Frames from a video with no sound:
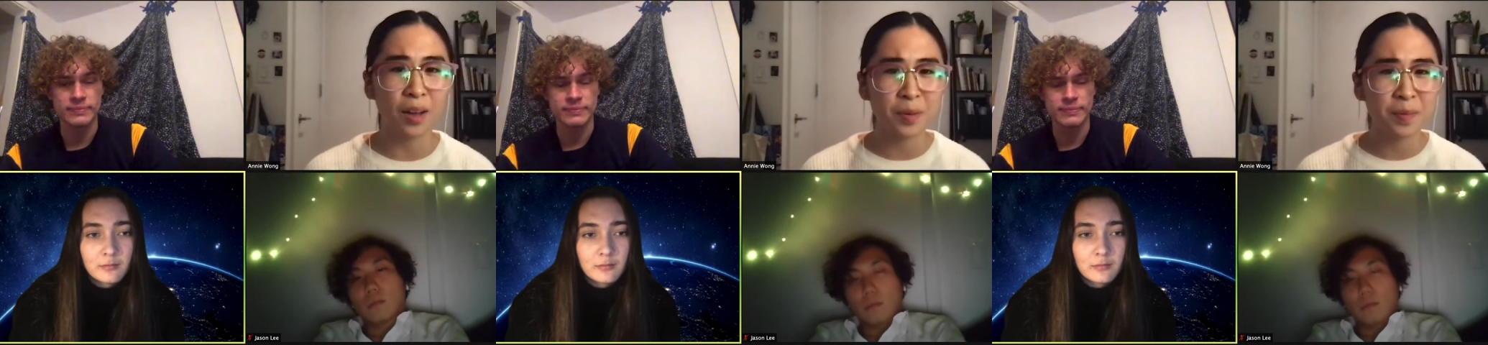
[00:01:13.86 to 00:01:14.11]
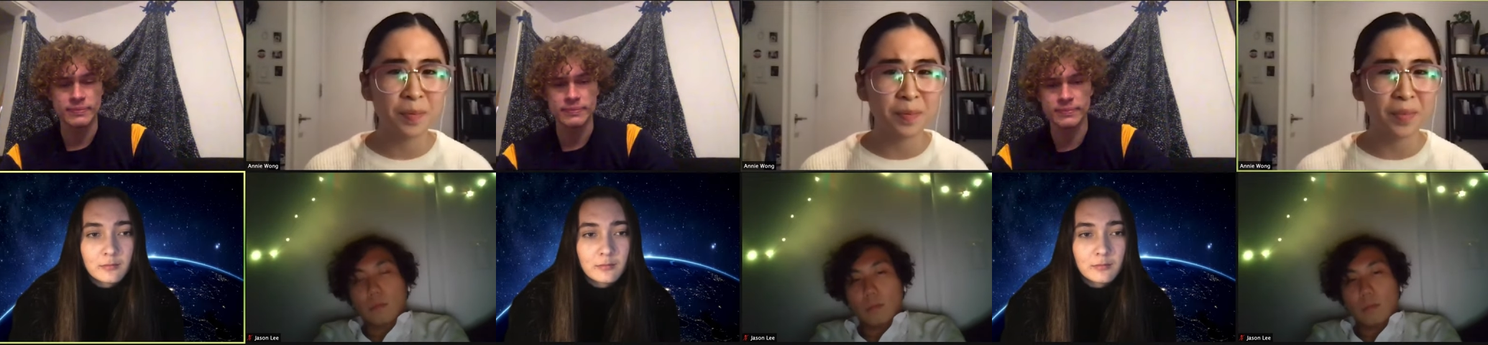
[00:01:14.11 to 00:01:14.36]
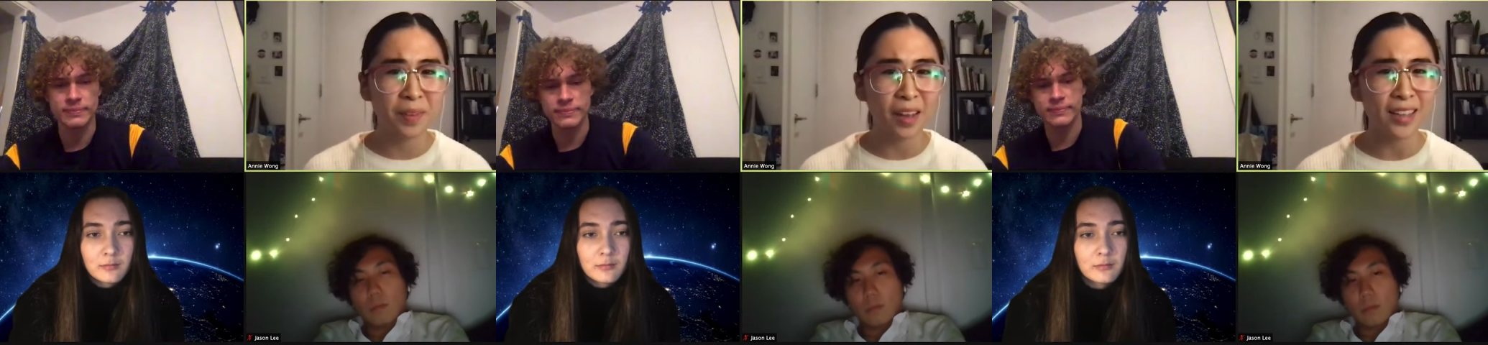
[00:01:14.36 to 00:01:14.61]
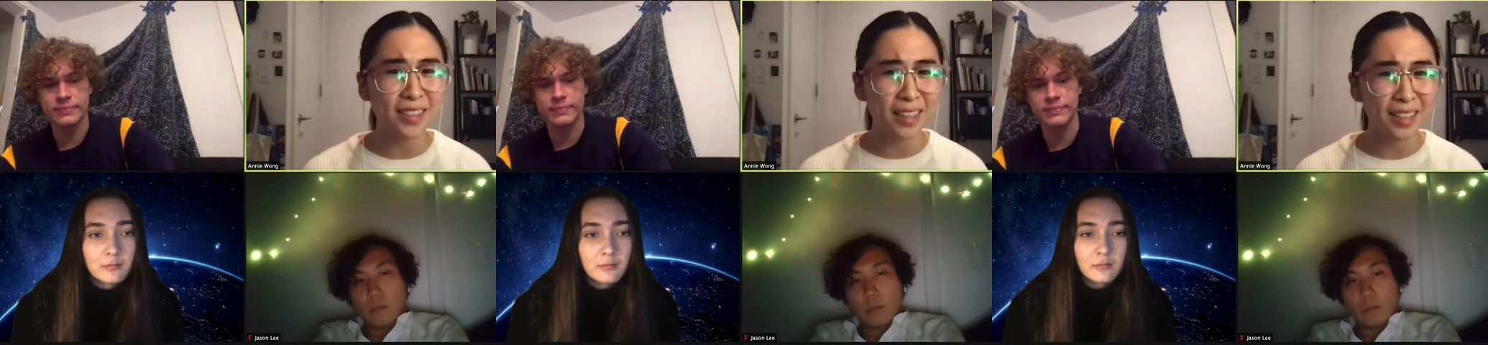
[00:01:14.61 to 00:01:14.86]
Speaker 1: Um,
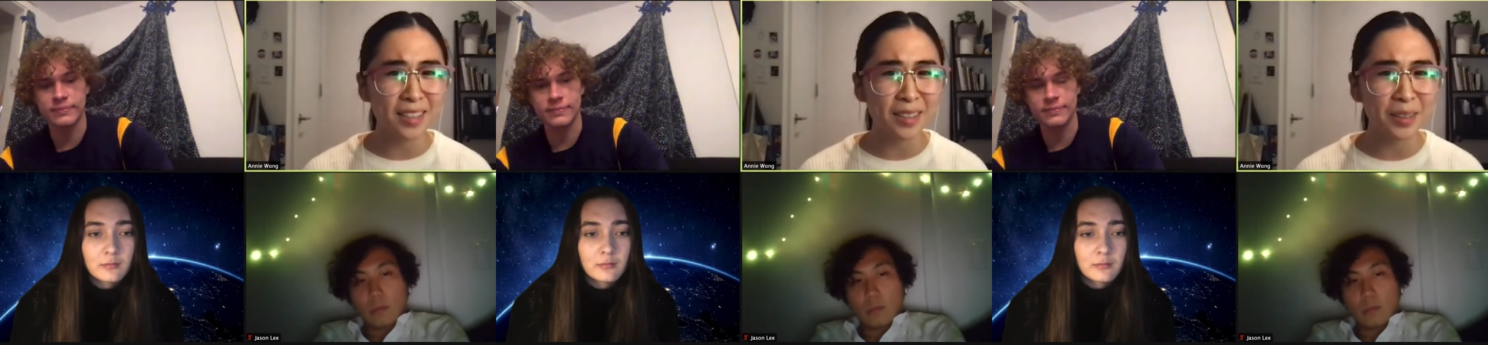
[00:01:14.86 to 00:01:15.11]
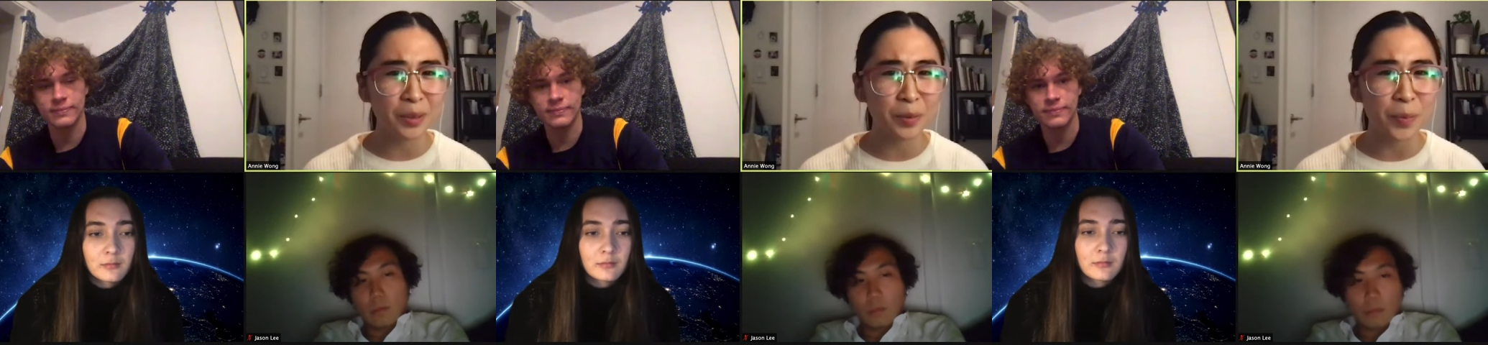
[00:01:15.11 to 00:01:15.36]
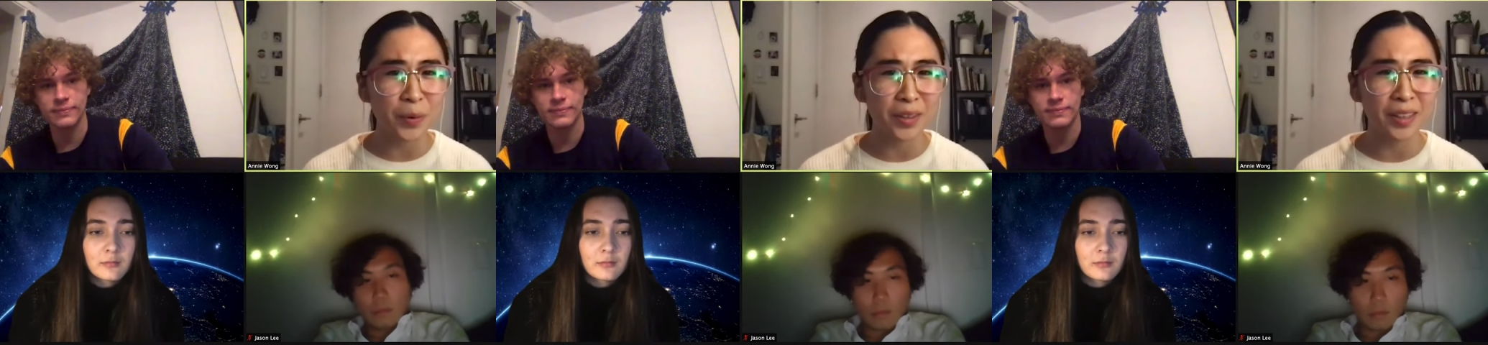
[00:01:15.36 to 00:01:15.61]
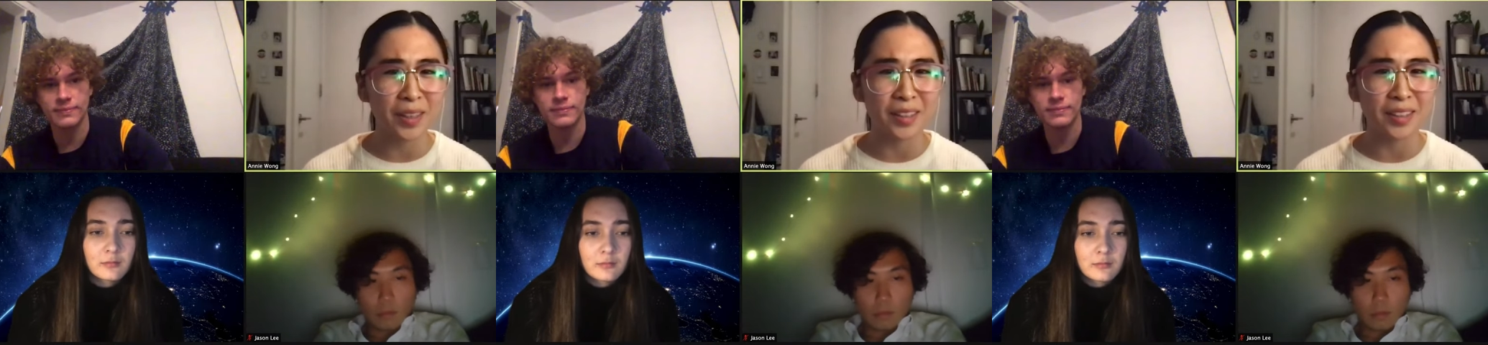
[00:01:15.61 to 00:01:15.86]
I'd say it's a little
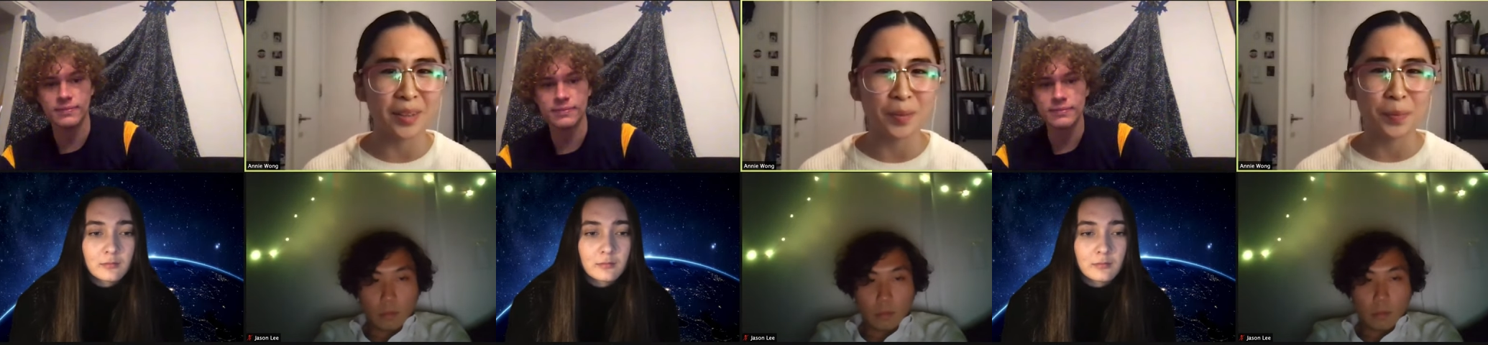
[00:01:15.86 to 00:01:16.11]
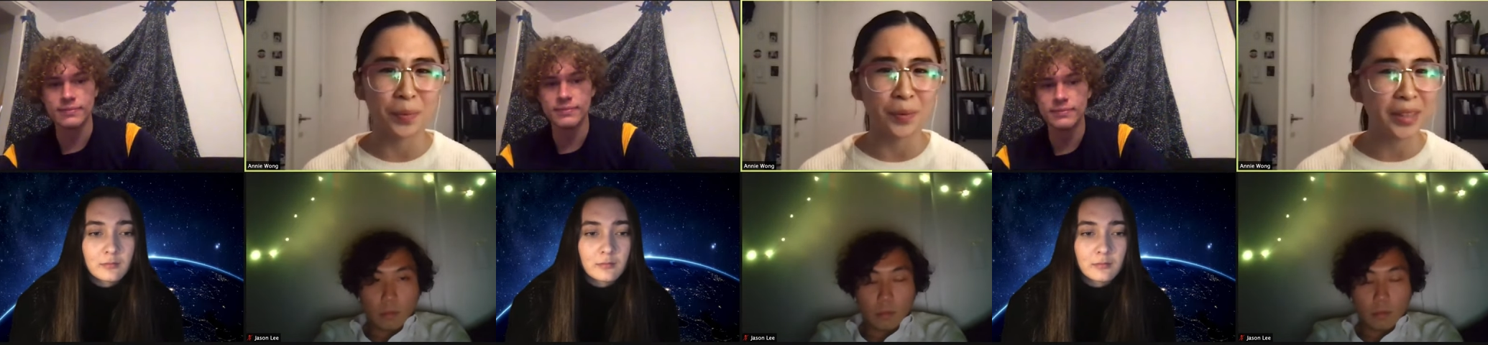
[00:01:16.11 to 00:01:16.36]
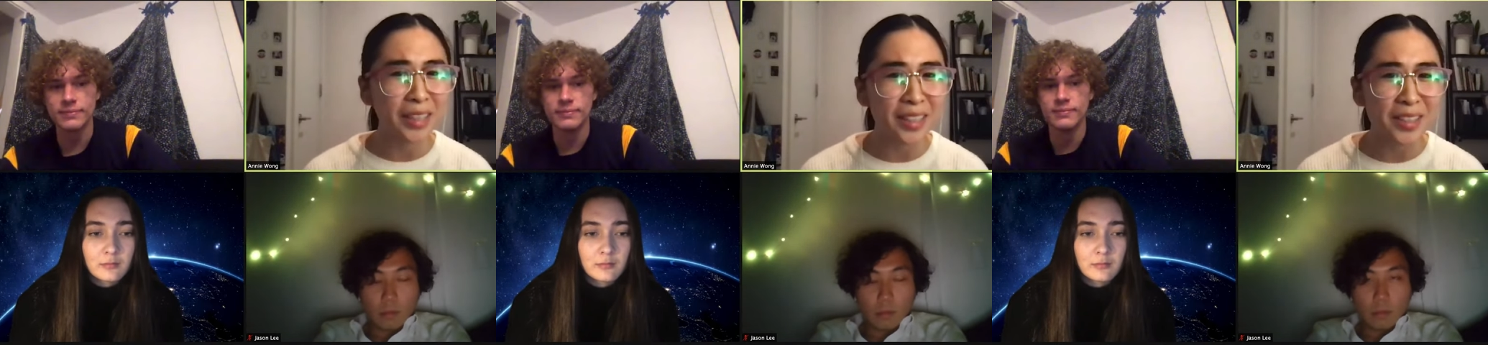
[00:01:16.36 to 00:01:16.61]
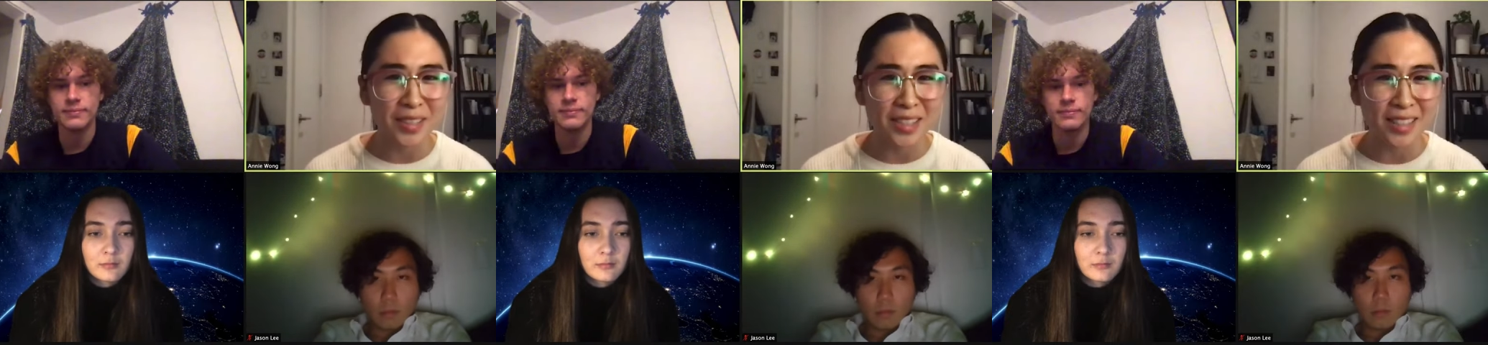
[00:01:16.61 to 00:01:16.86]
more than pretty
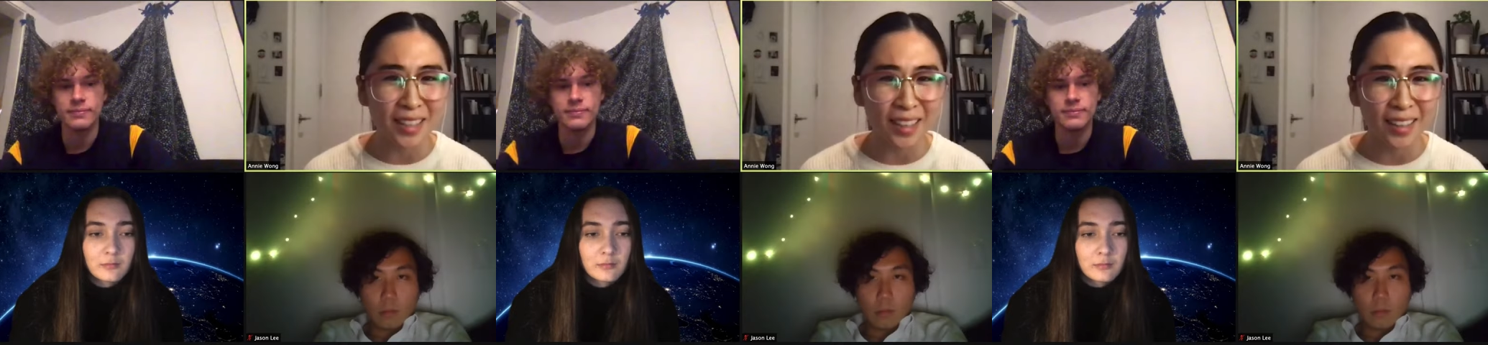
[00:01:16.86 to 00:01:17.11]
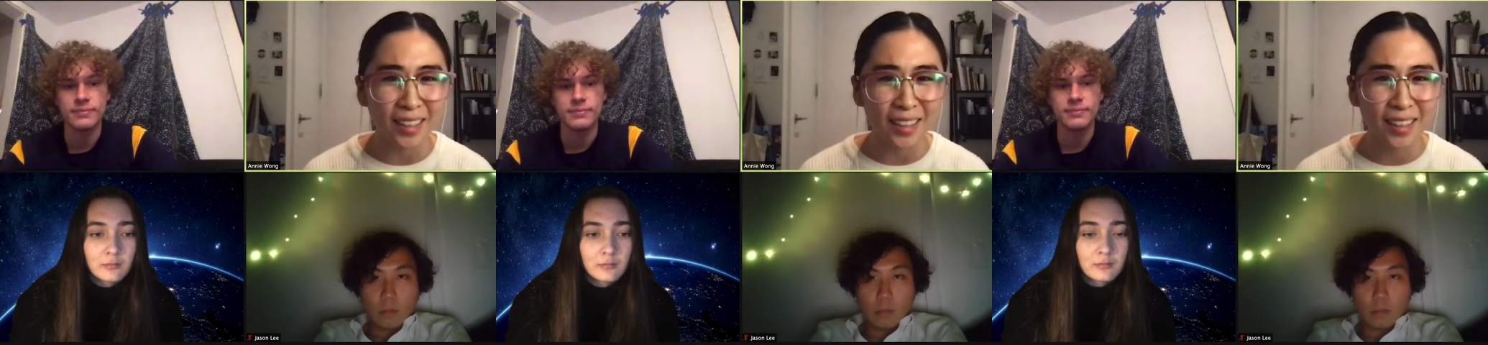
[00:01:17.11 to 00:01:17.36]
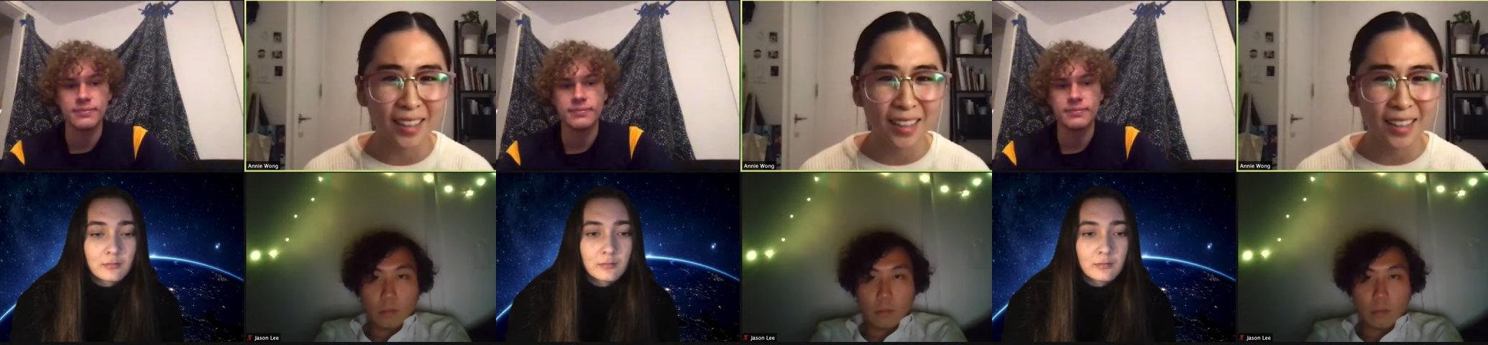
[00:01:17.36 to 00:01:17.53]
interesting.